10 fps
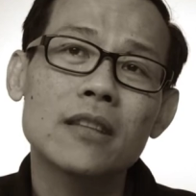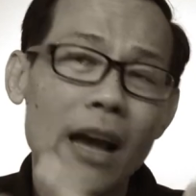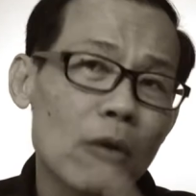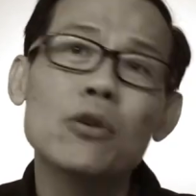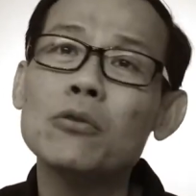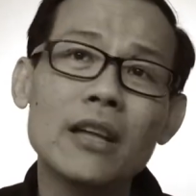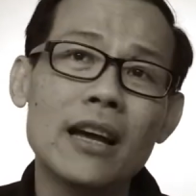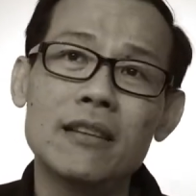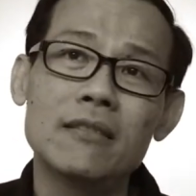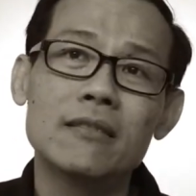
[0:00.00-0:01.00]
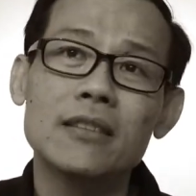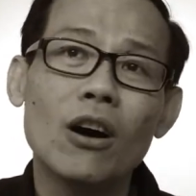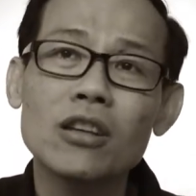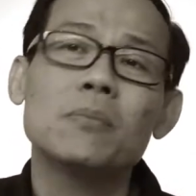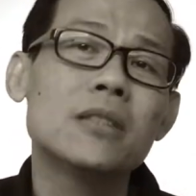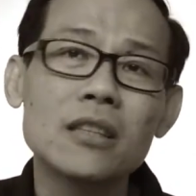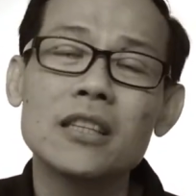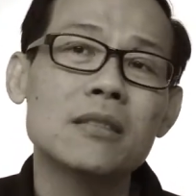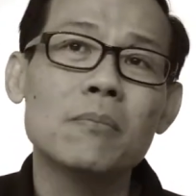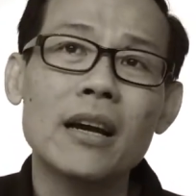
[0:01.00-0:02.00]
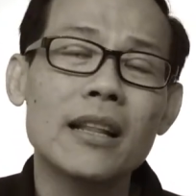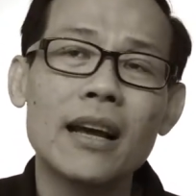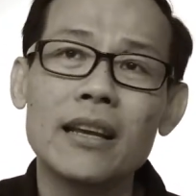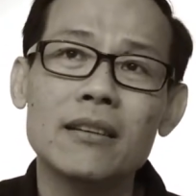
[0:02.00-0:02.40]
tell you that the hospital is my